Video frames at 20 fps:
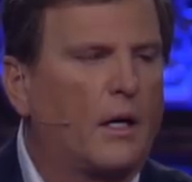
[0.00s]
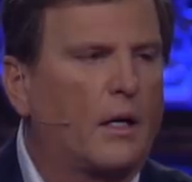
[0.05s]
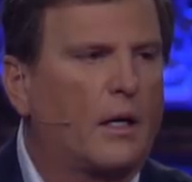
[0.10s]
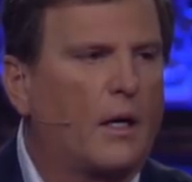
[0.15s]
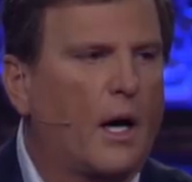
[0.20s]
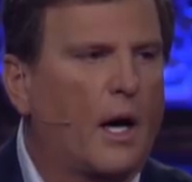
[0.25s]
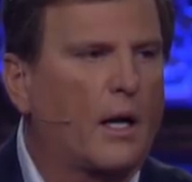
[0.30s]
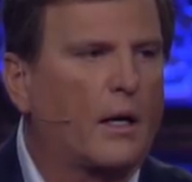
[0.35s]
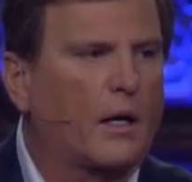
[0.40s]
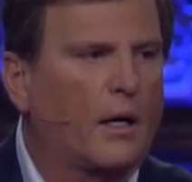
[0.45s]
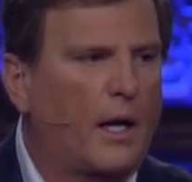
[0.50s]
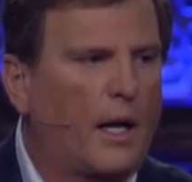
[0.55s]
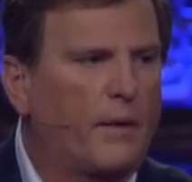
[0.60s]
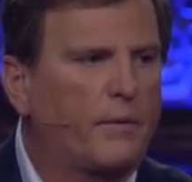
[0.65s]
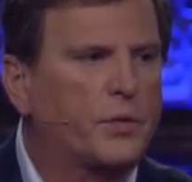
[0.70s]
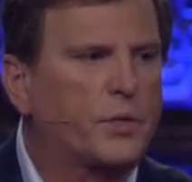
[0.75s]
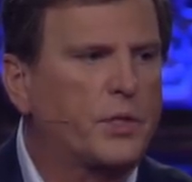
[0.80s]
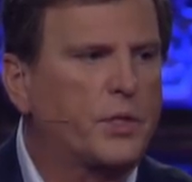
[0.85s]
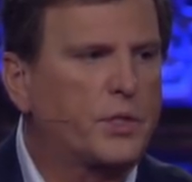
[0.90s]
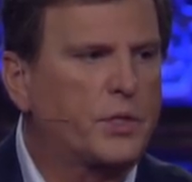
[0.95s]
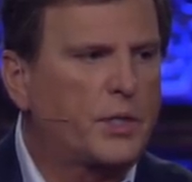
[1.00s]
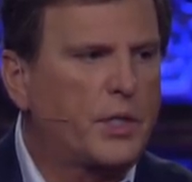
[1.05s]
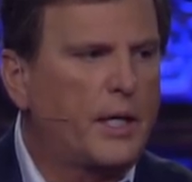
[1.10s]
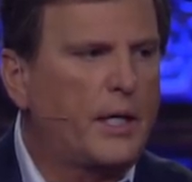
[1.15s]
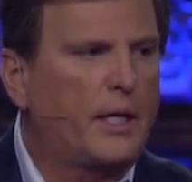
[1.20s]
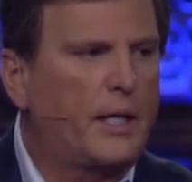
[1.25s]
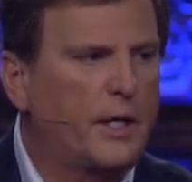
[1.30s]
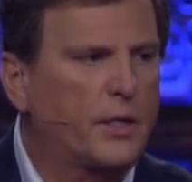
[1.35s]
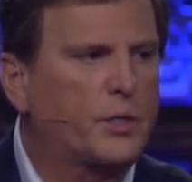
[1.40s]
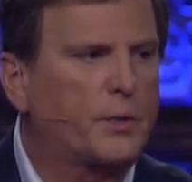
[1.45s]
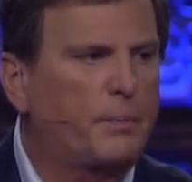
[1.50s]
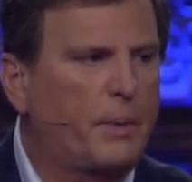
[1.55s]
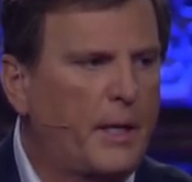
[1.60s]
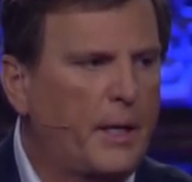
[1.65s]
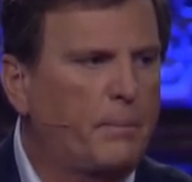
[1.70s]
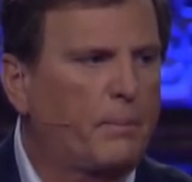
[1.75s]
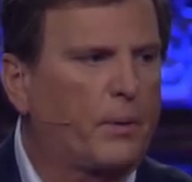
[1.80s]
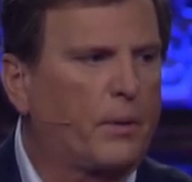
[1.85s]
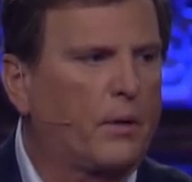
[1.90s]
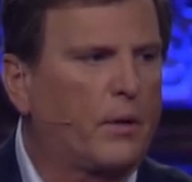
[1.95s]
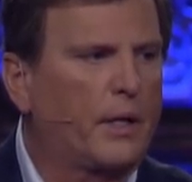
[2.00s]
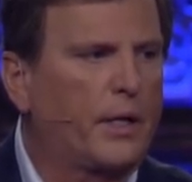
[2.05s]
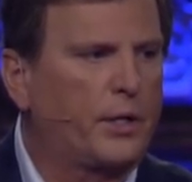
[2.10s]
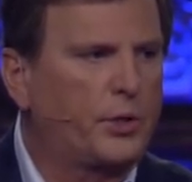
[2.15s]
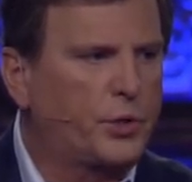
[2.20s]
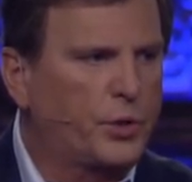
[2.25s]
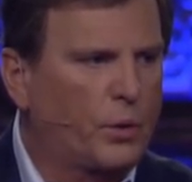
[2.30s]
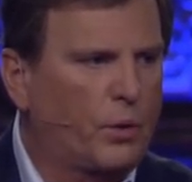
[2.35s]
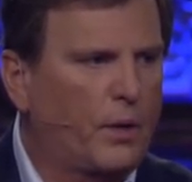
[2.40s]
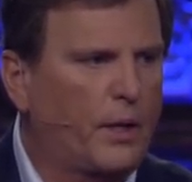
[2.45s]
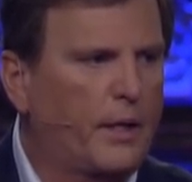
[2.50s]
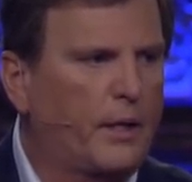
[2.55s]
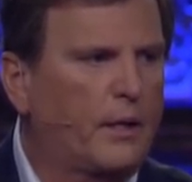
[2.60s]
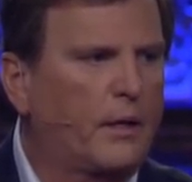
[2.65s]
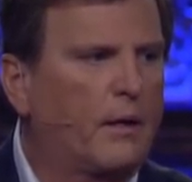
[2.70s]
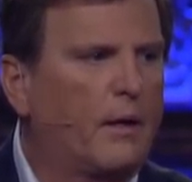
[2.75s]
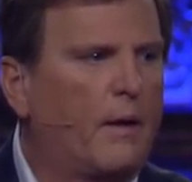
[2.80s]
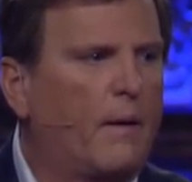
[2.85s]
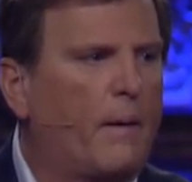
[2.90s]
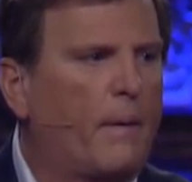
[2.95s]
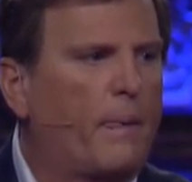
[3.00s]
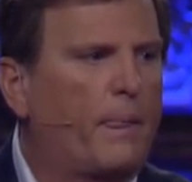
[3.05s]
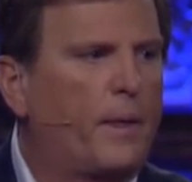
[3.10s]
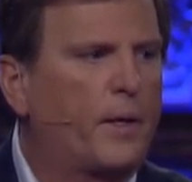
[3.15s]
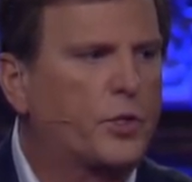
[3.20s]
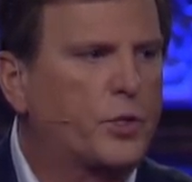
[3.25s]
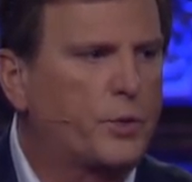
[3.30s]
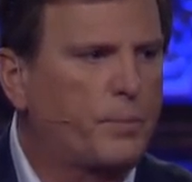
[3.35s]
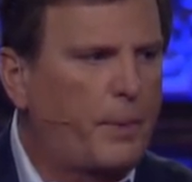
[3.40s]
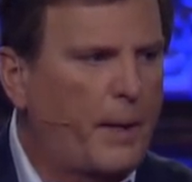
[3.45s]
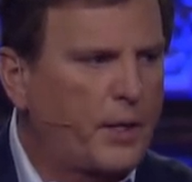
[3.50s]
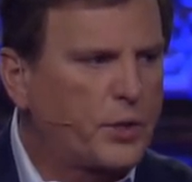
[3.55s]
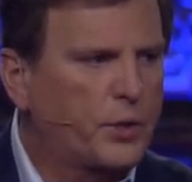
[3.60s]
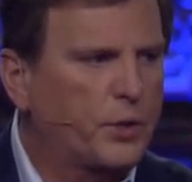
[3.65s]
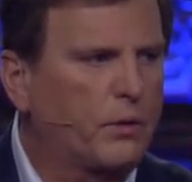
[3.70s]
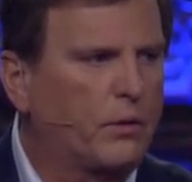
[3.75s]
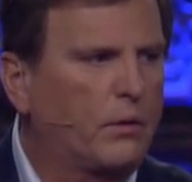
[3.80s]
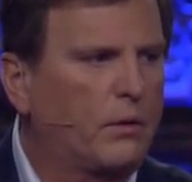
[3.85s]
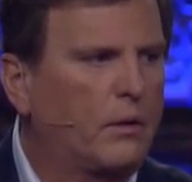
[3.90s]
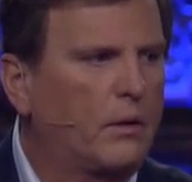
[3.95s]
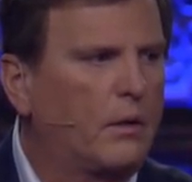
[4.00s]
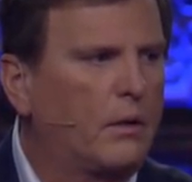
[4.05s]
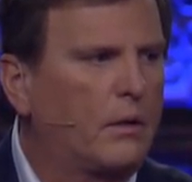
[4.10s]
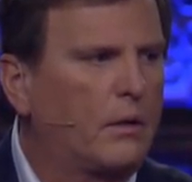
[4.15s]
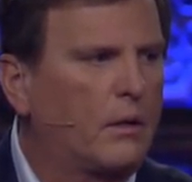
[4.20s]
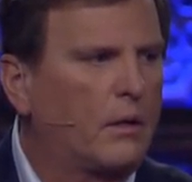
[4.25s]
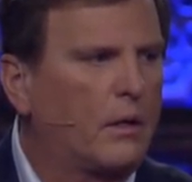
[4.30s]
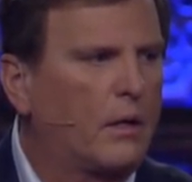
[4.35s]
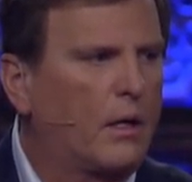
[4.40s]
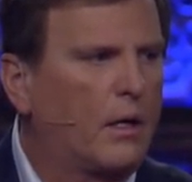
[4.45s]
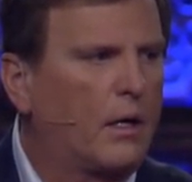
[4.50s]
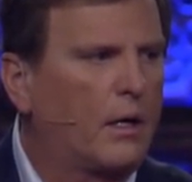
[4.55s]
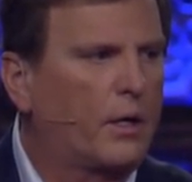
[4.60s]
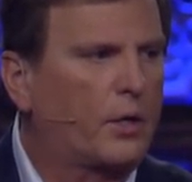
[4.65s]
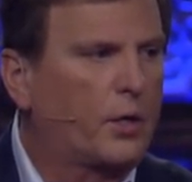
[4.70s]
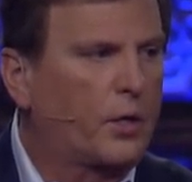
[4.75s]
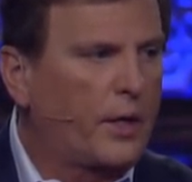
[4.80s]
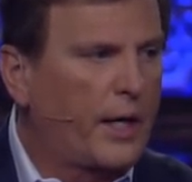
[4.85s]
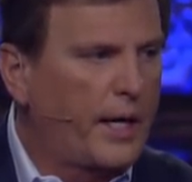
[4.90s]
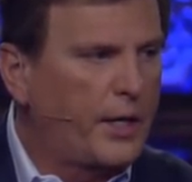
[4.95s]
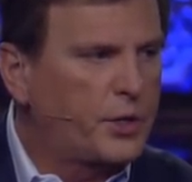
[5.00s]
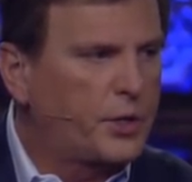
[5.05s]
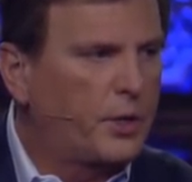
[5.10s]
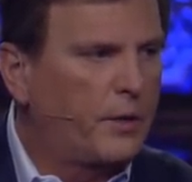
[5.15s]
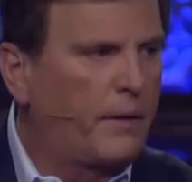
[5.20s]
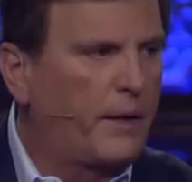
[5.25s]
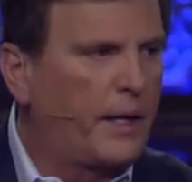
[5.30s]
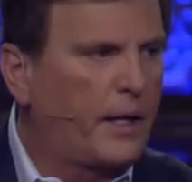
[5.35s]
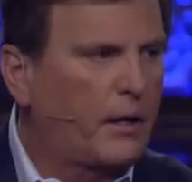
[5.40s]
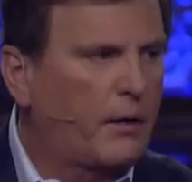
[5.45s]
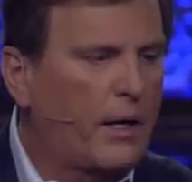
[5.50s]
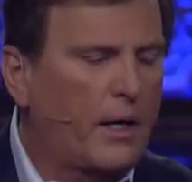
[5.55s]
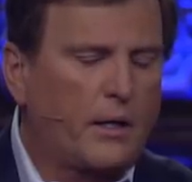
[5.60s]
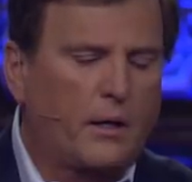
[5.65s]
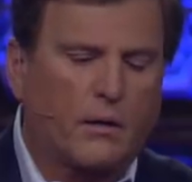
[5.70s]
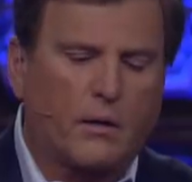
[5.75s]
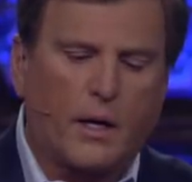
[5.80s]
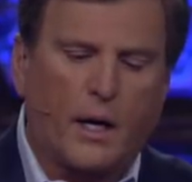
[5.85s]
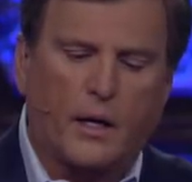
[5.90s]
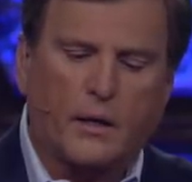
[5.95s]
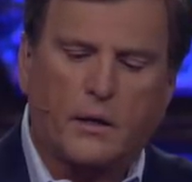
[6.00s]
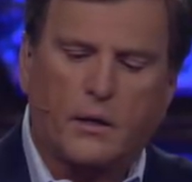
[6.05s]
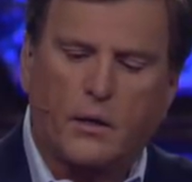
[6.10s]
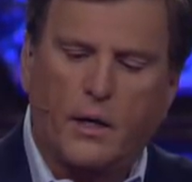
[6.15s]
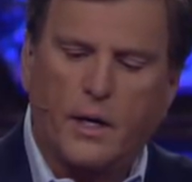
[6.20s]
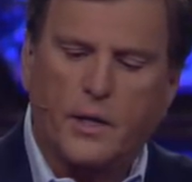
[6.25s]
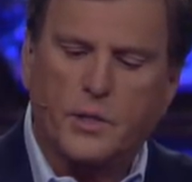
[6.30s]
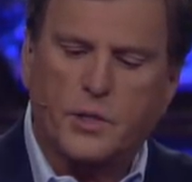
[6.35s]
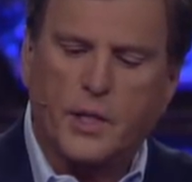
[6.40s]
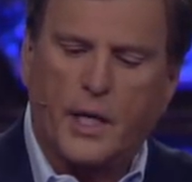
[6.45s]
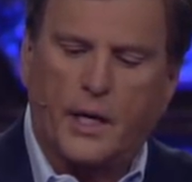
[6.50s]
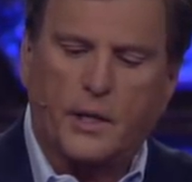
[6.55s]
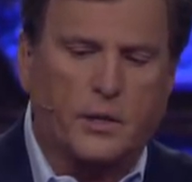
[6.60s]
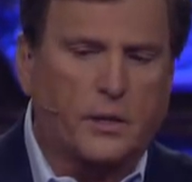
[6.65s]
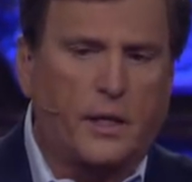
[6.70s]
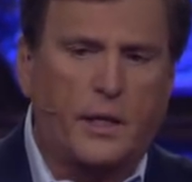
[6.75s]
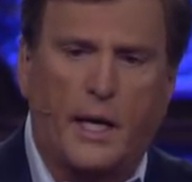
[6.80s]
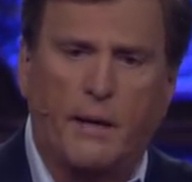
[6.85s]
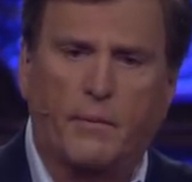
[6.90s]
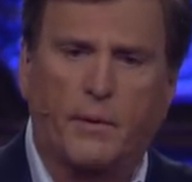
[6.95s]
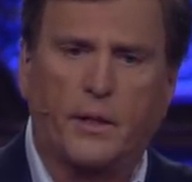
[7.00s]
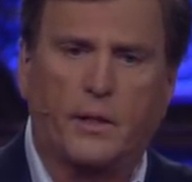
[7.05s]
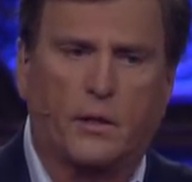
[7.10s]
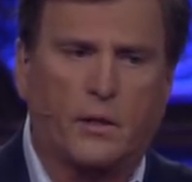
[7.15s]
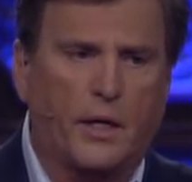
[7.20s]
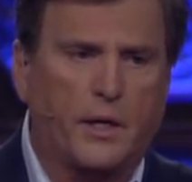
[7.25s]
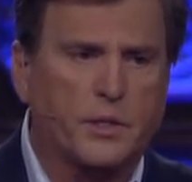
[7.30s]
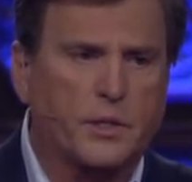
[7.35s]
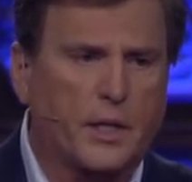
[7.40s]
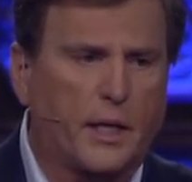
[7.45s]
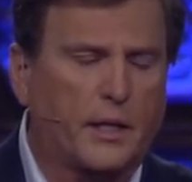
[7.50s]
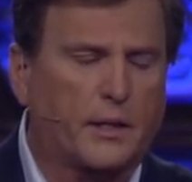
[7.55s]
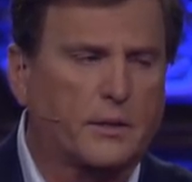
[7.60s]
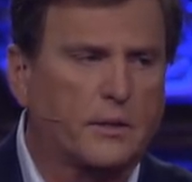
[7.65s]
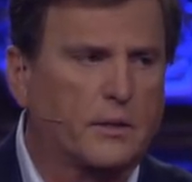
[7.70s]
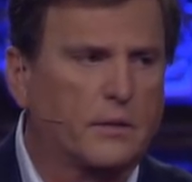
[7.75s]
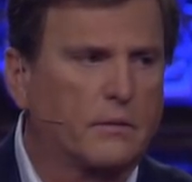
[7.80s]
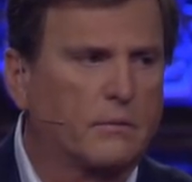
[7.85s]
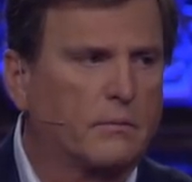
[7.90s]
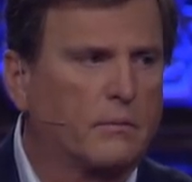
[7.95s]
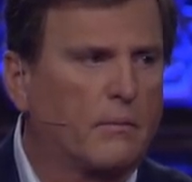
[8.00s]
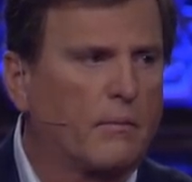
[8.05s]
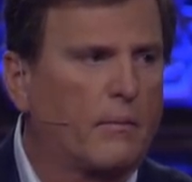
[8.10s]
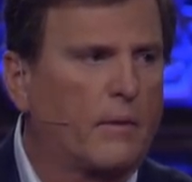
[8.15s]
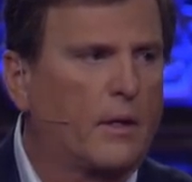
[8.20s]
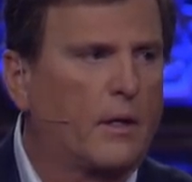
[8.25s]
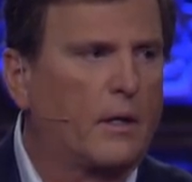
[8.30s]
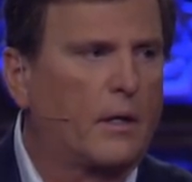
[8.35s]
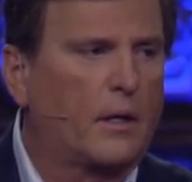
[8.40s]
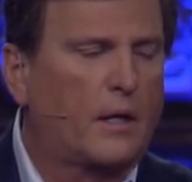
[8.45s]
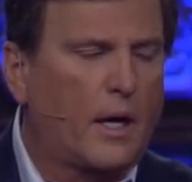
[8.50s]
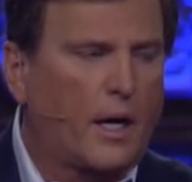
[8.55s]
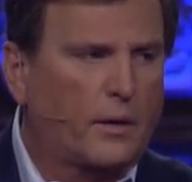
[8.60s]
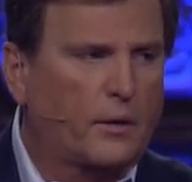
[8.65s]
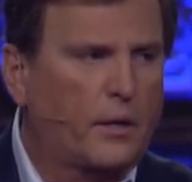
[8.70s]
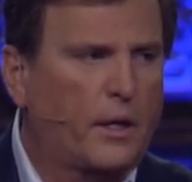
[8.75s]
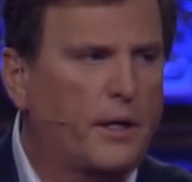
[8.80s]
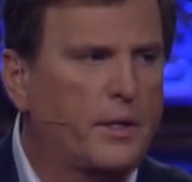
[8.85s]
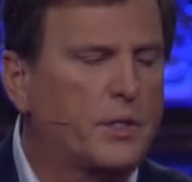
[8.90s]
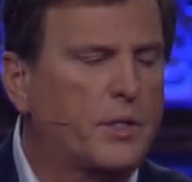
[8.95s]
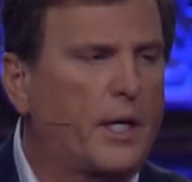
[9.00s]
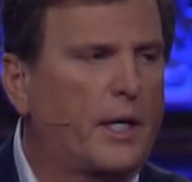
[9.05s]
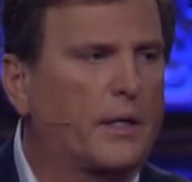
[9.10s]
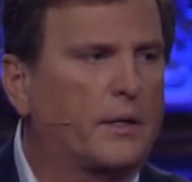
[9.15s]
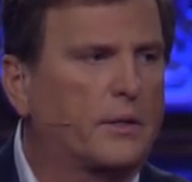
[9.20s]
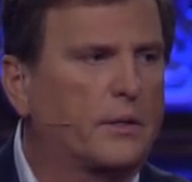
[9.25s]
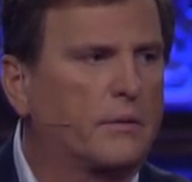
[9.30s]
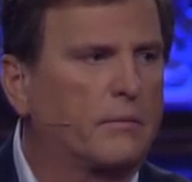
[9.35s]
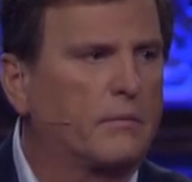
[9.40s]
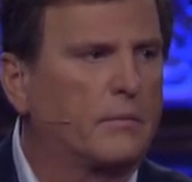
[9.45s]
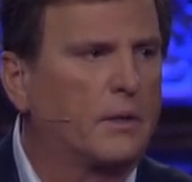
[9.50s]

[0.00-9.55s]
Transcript: God loves to see His people enjoying the special uh, creation that He created. You know, God created sex. The devil didn't create sex. God created sex.